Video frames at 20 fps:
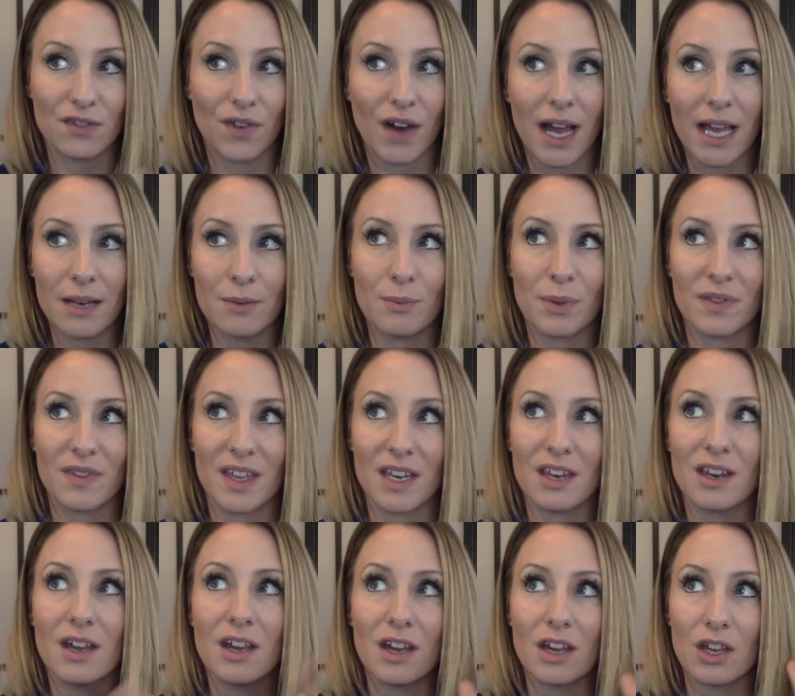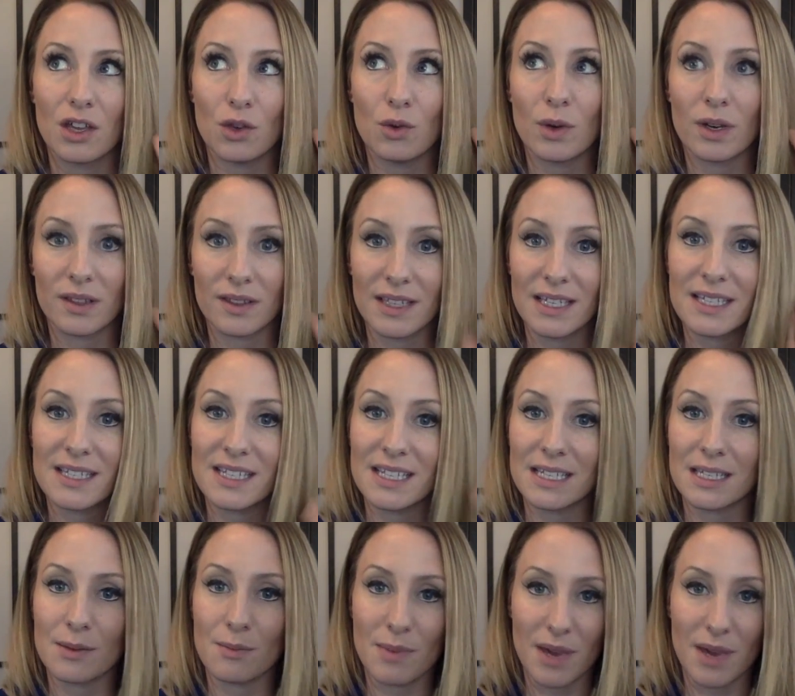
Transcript: fine but then you at least need to